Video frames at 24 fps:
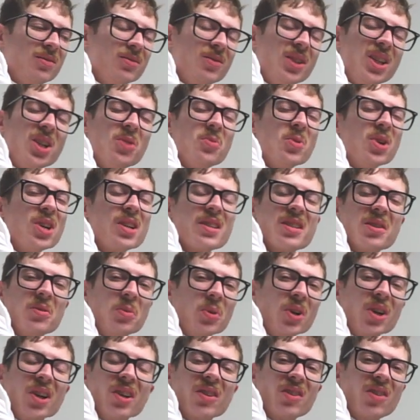When it
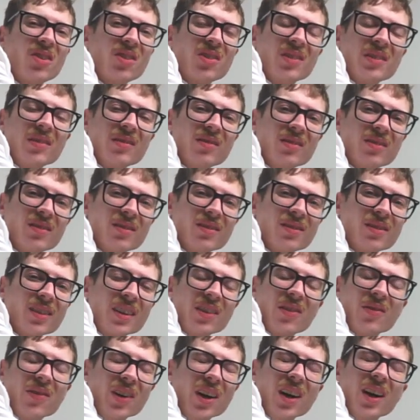works,
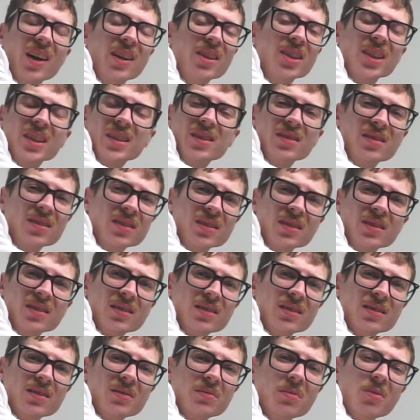it's fine.
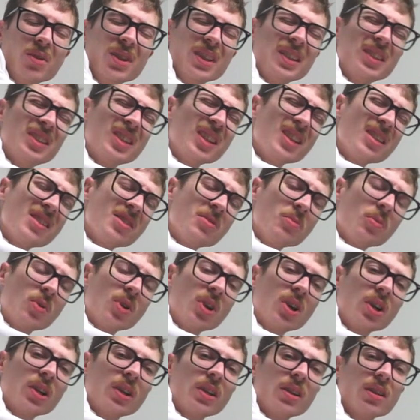When it doesn't
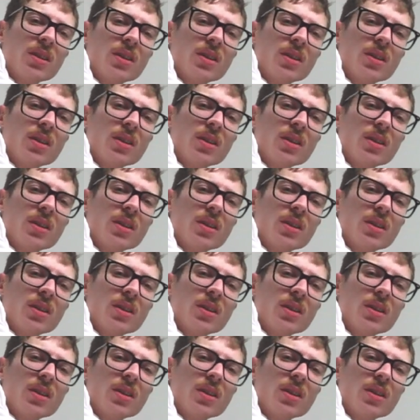work,